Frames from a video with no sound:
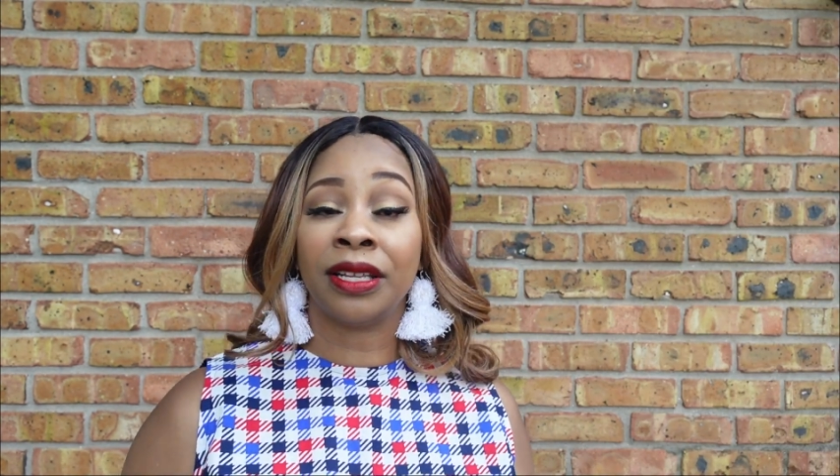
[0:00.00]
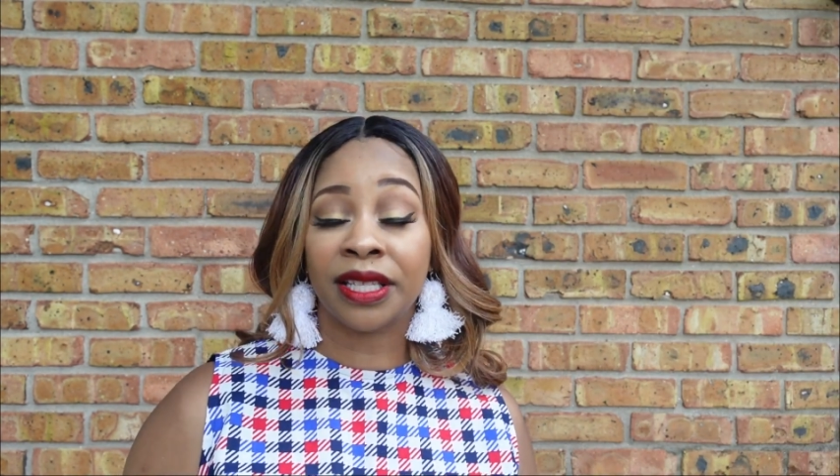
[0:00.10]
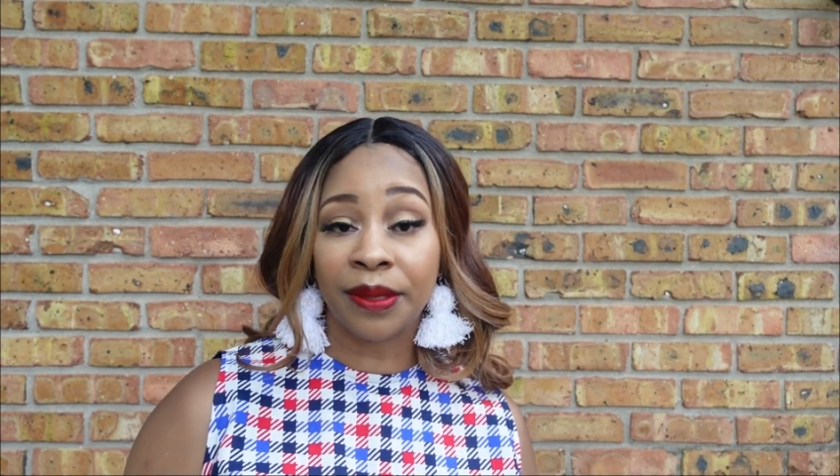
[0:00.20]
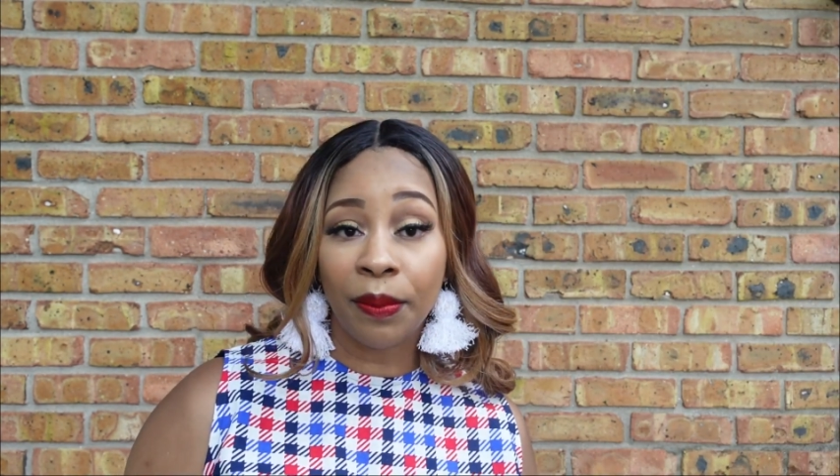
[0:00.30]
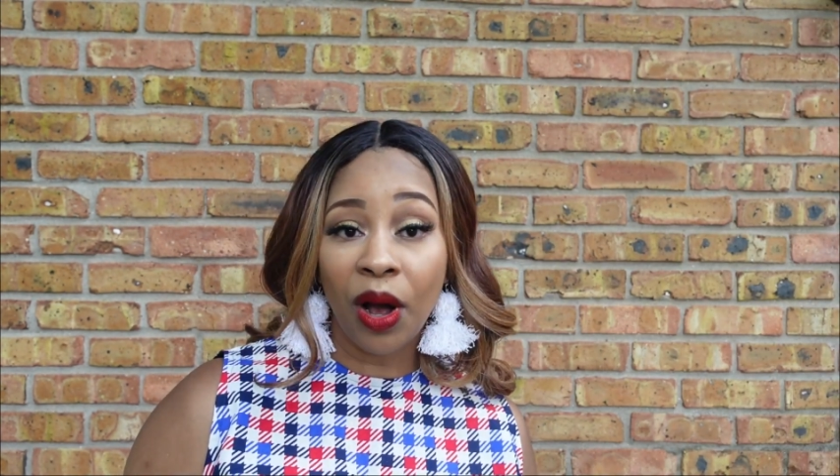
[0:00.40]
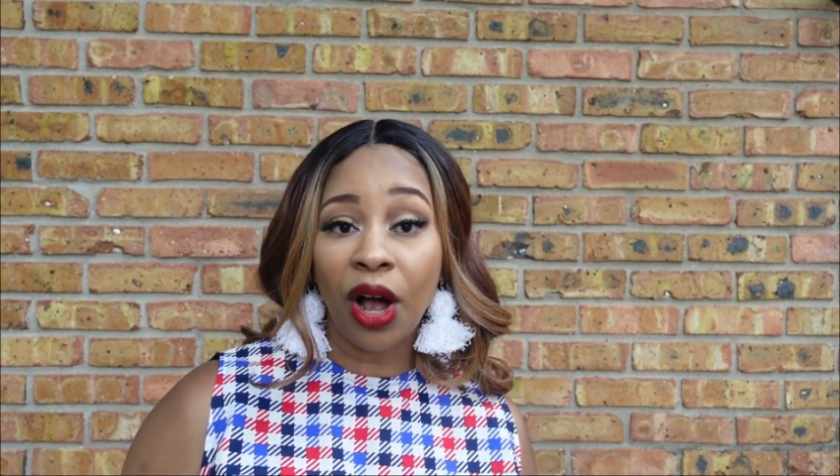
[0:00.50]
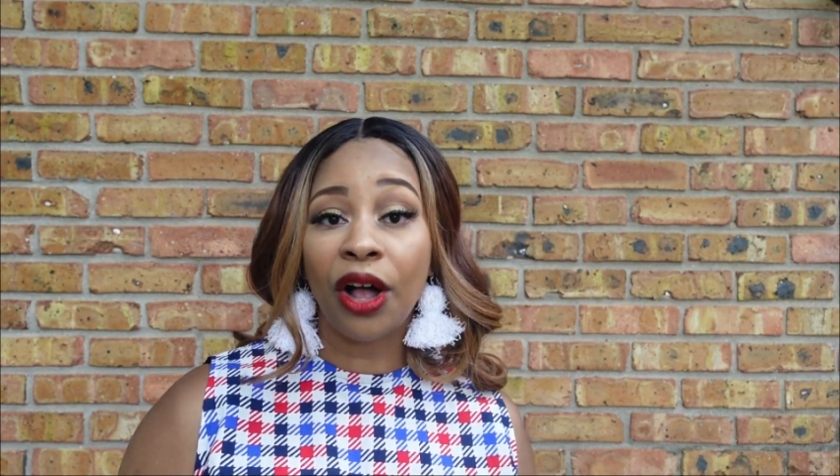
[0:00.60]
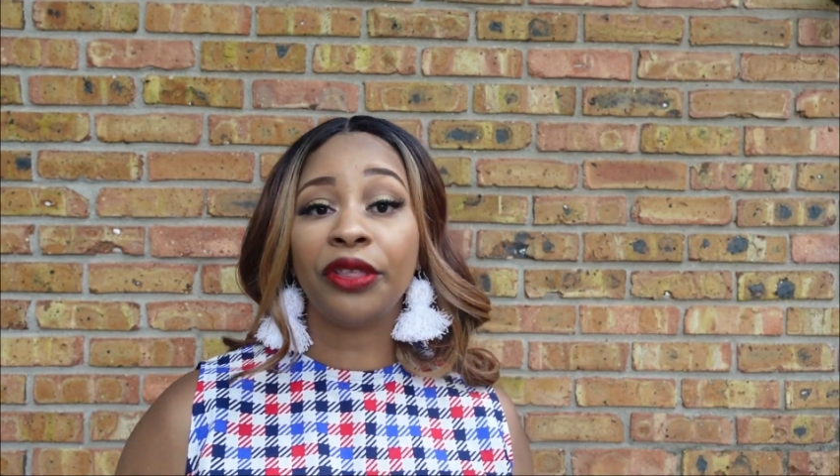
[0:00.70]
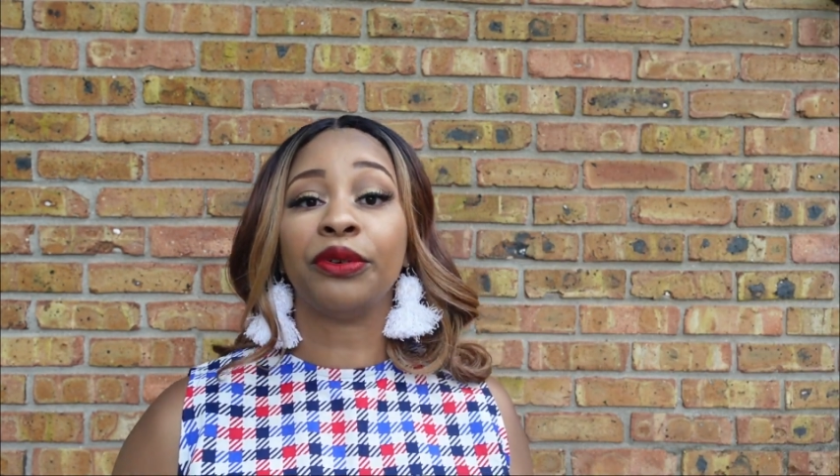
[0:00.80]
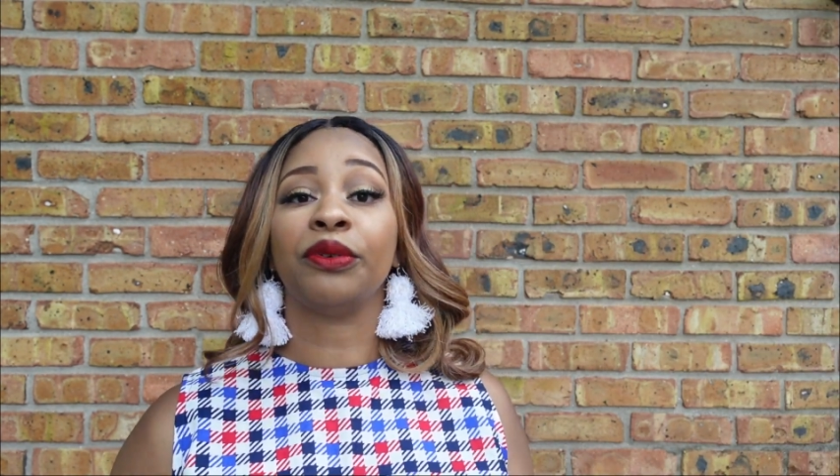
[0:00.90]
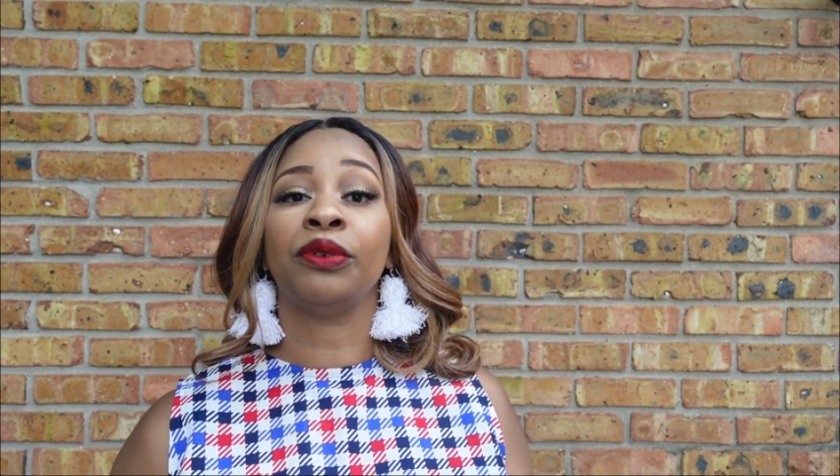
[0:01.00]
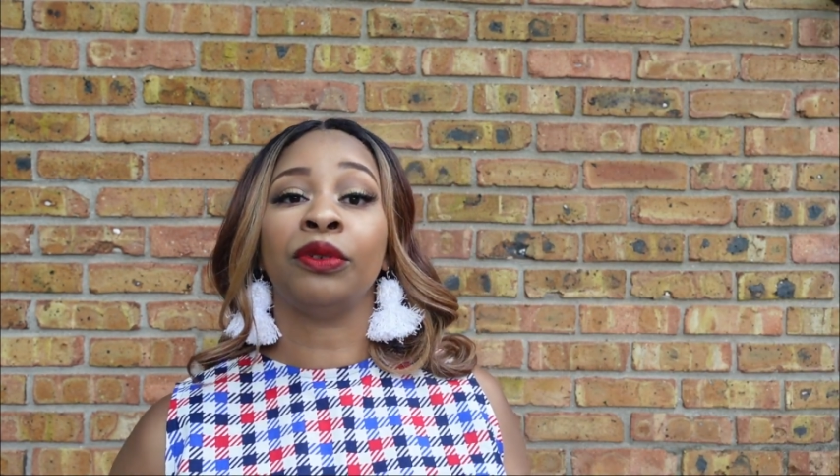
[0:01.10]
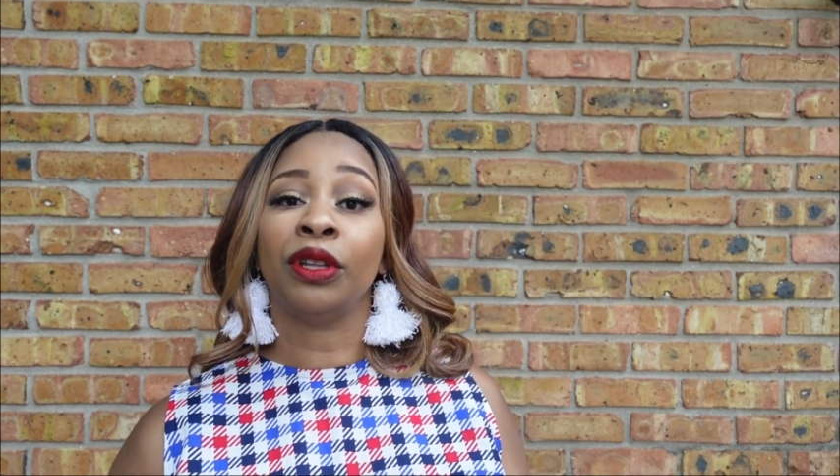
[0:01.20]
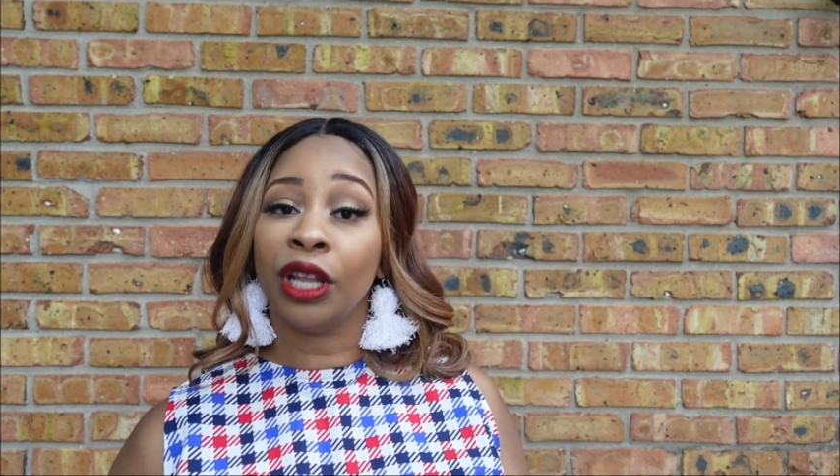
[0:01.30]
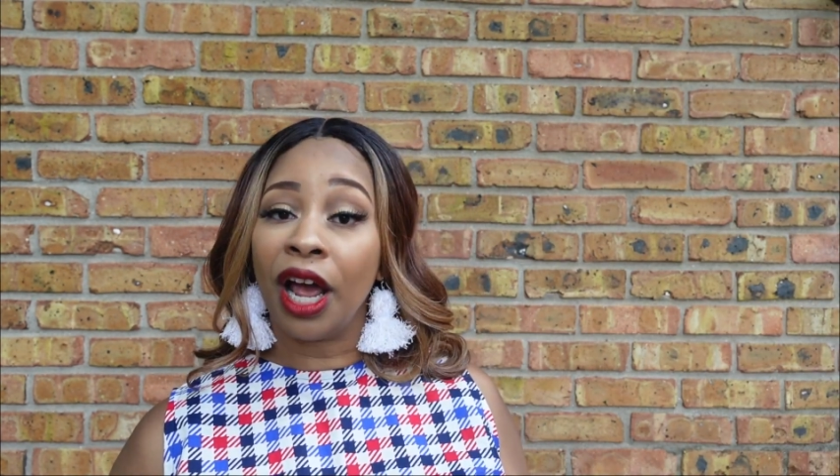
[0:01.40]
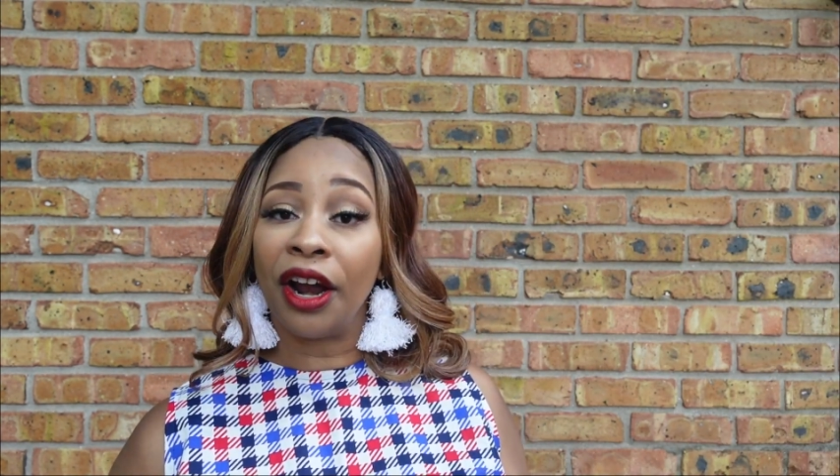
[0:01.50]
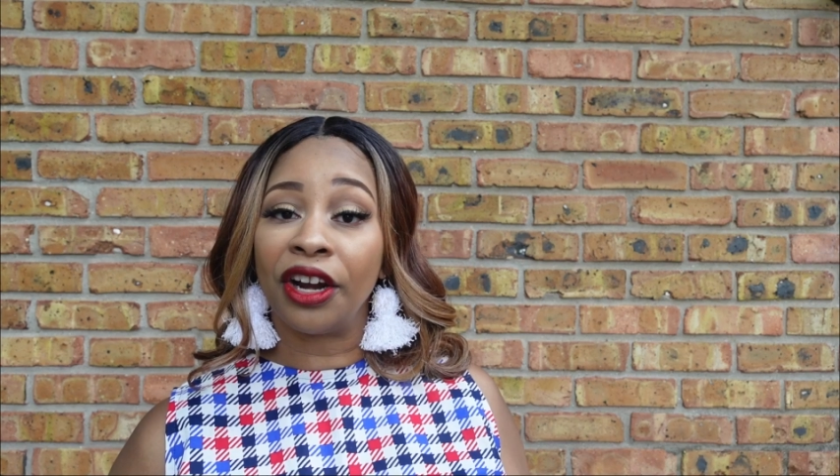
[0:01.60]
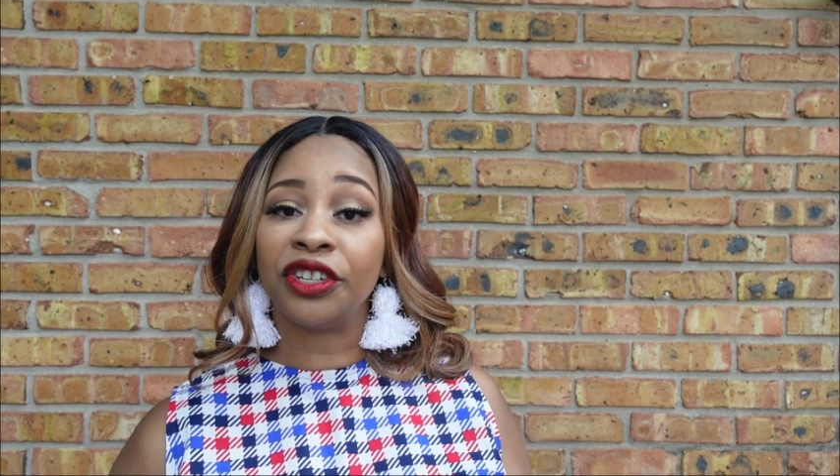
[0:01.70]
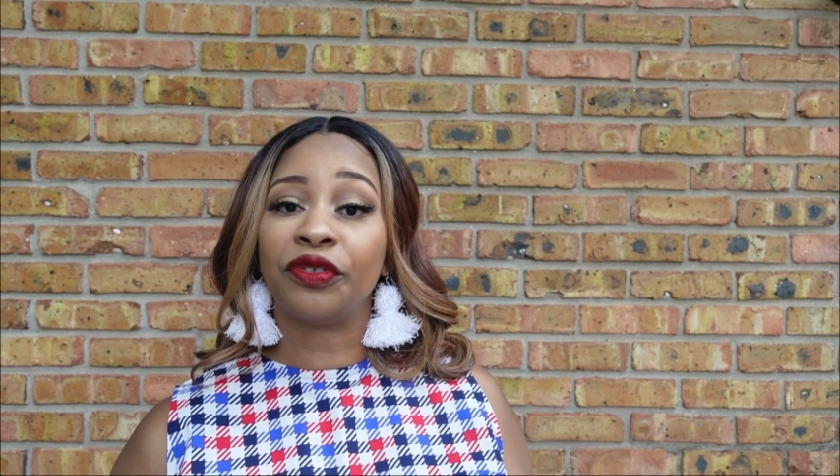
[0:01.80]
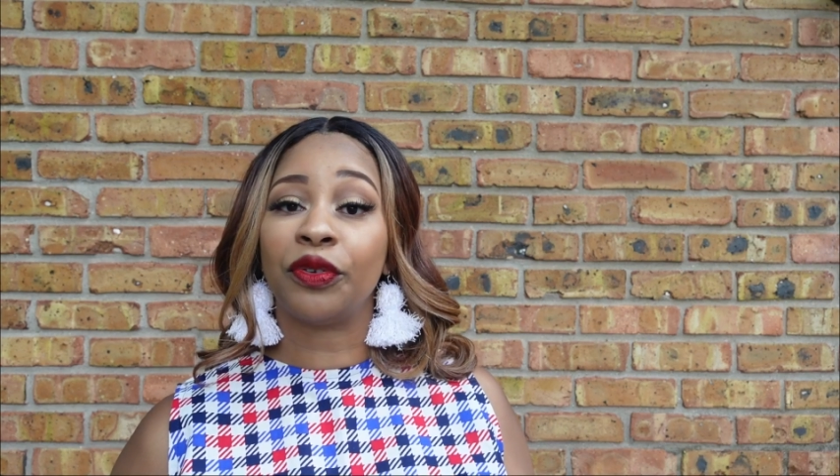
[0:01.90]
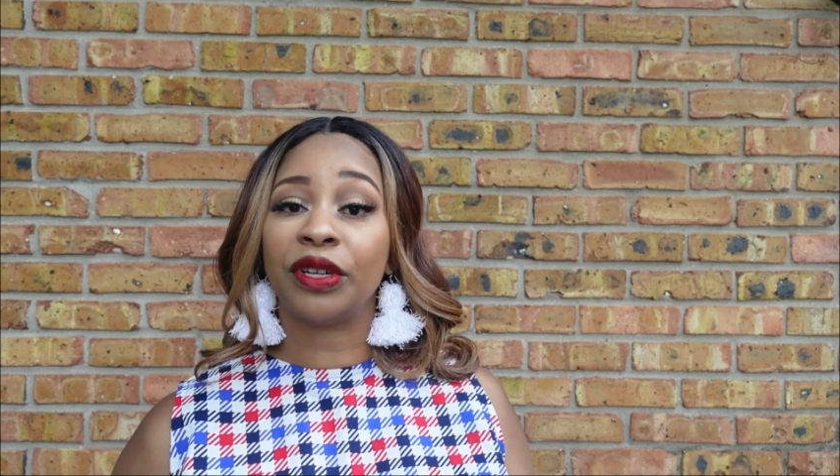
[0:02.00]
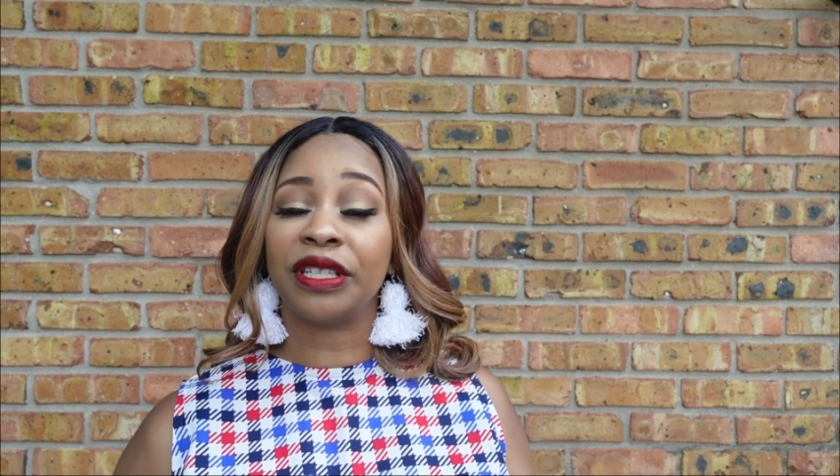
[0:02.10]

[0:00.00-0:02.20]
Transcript: small through large for